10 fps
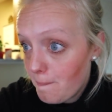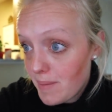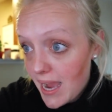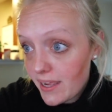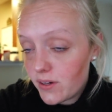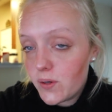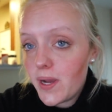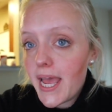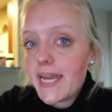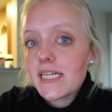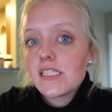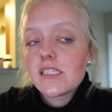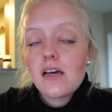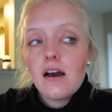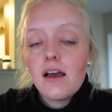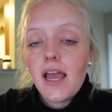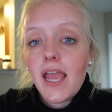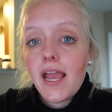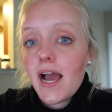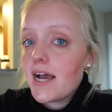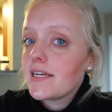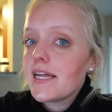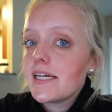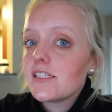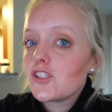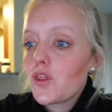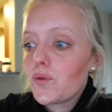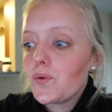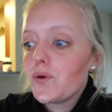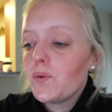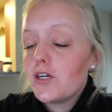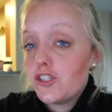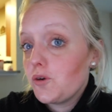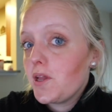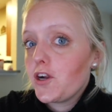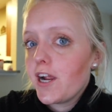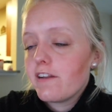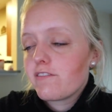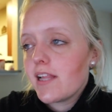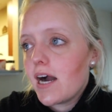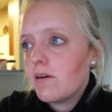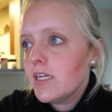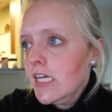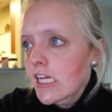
bio and it's a contest through Adobe Creative Cloud.